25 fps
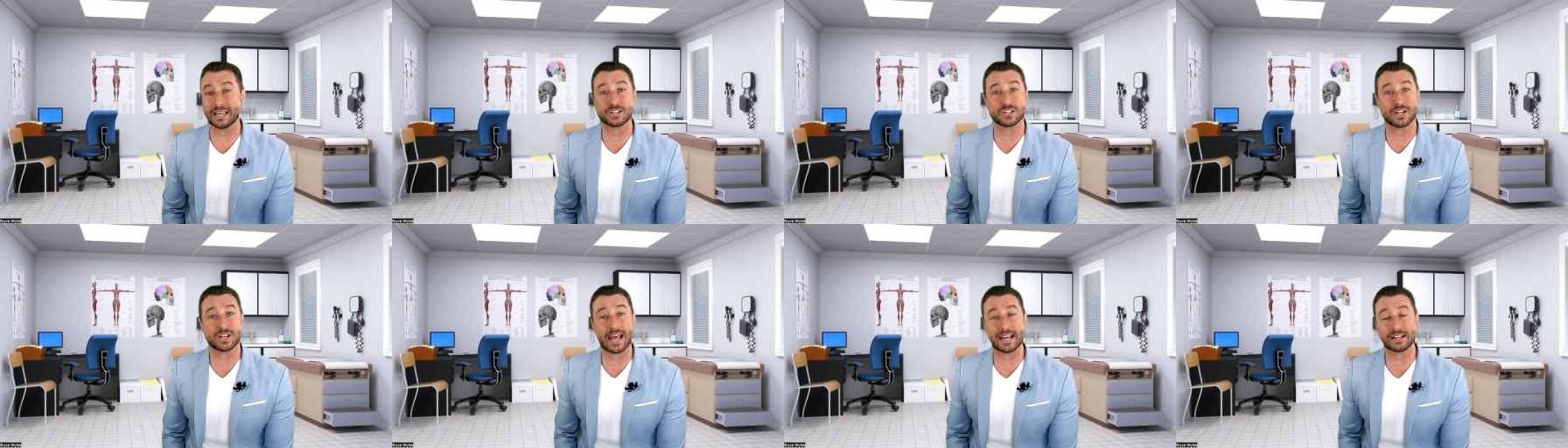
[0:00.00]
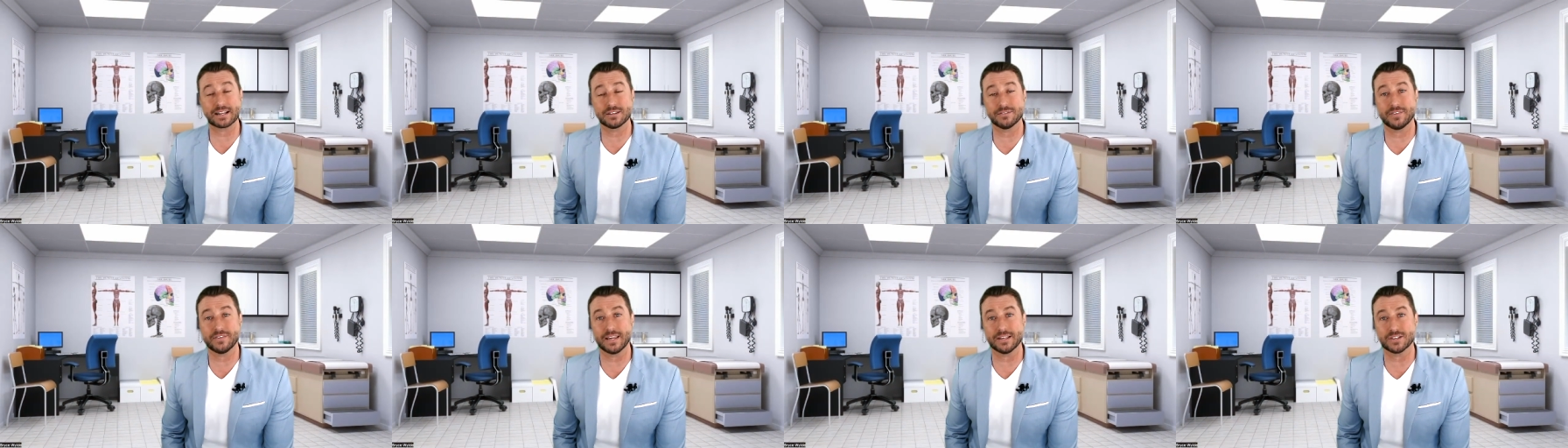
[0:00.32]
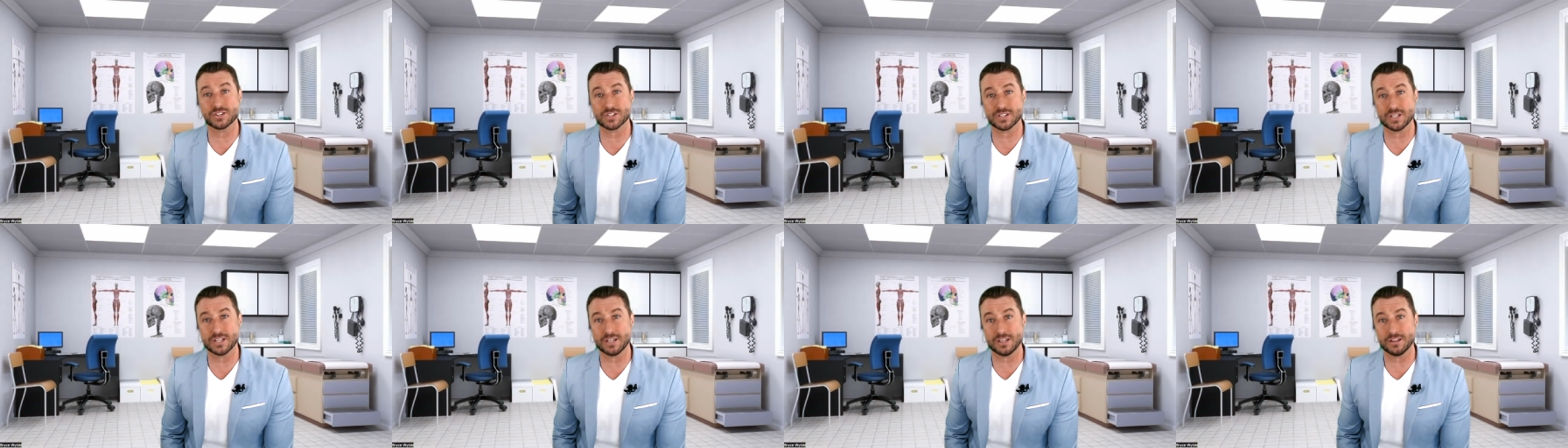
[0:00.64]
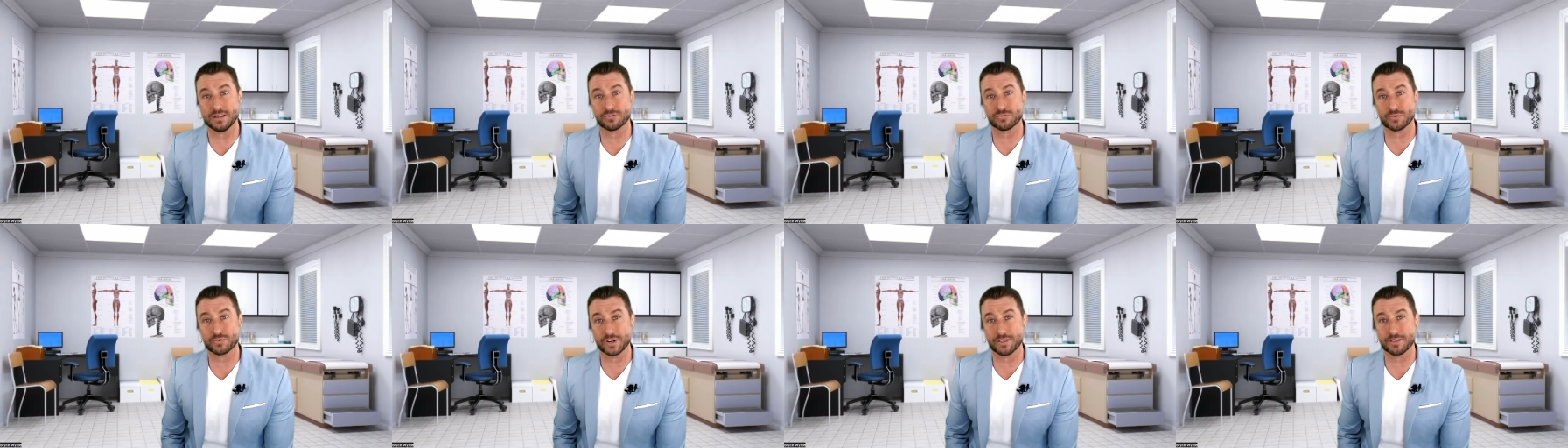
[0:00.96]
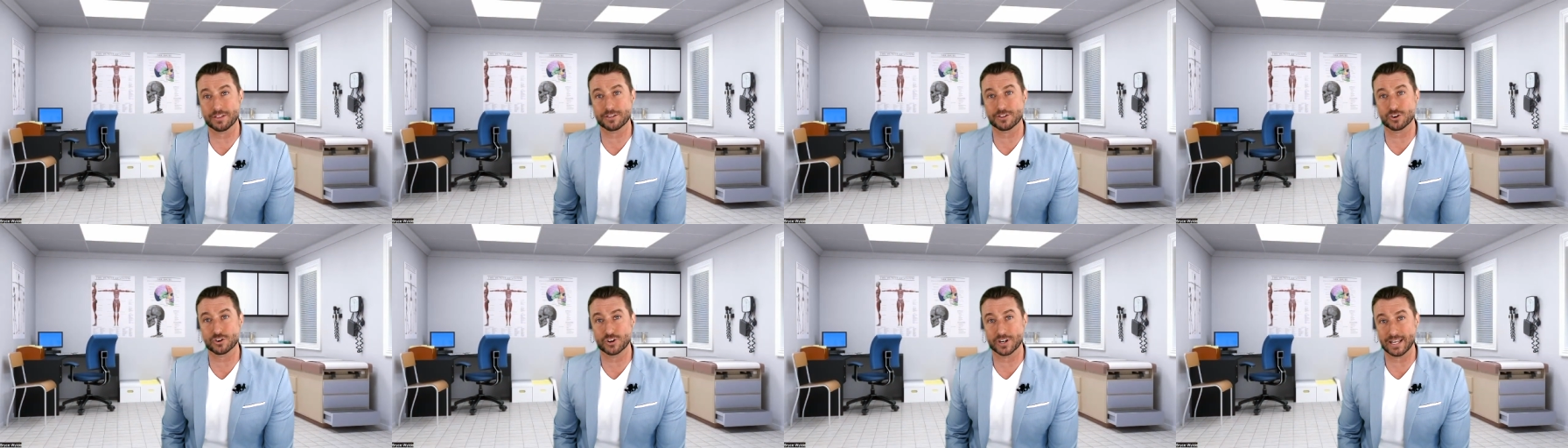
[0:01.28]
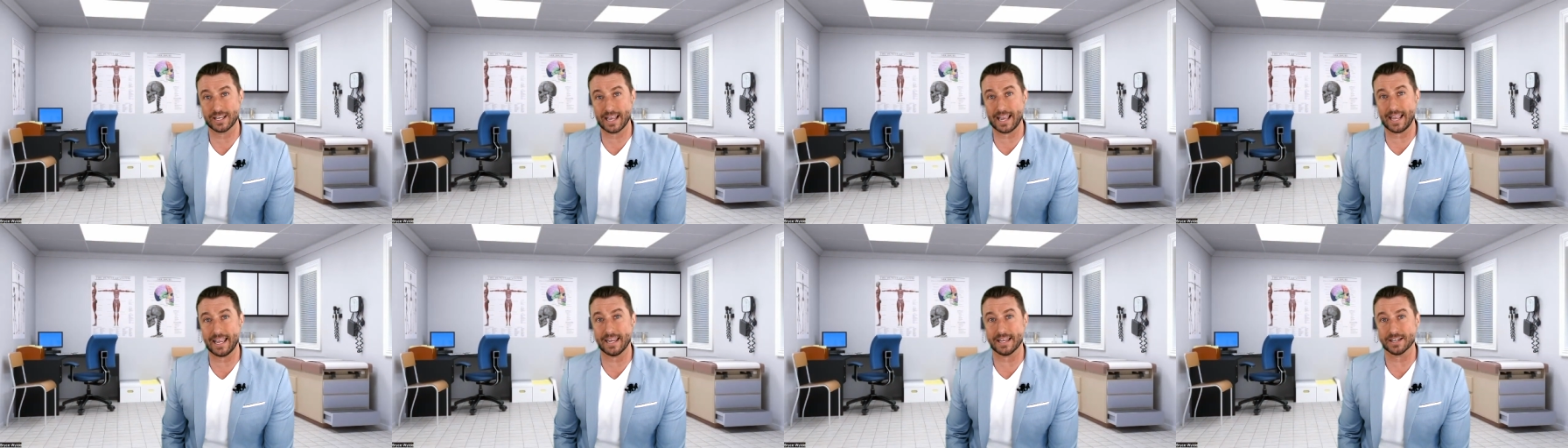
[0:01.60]
as it activates
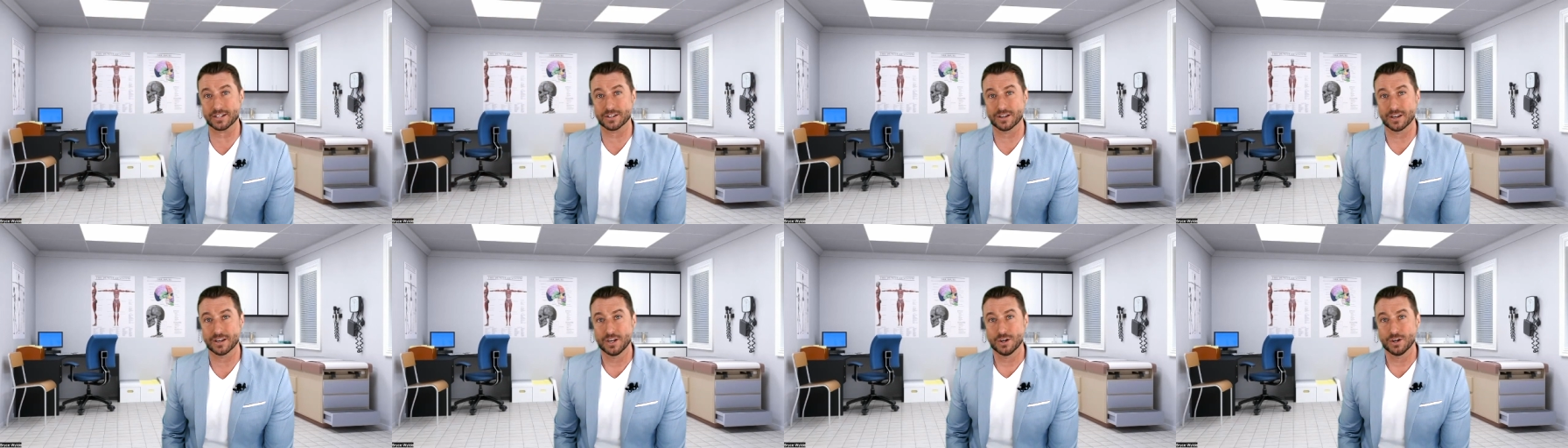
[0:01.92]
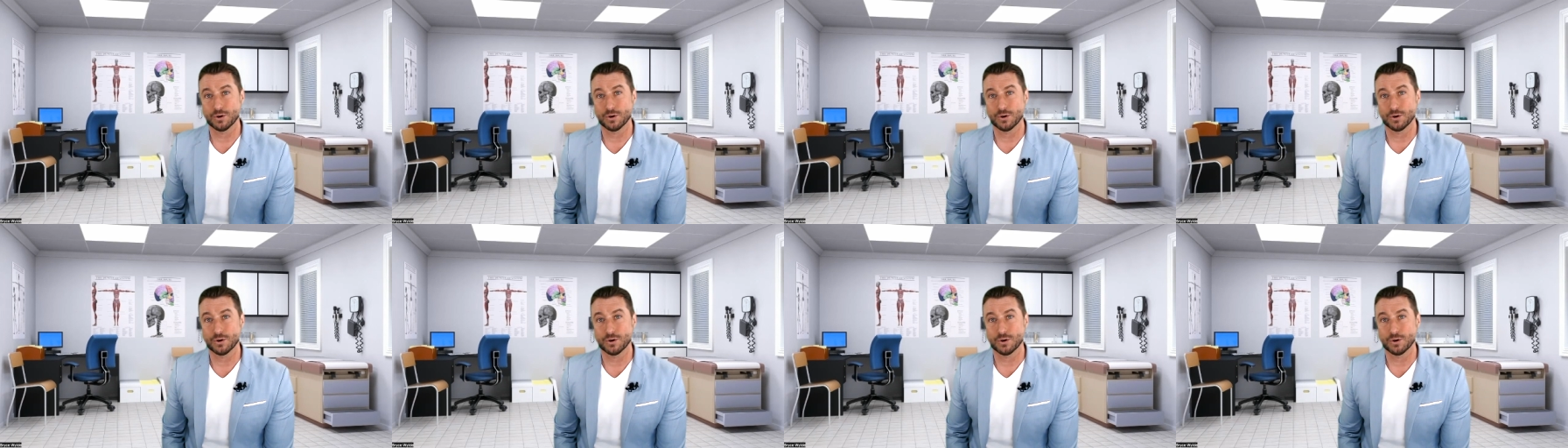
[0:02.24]
CD338,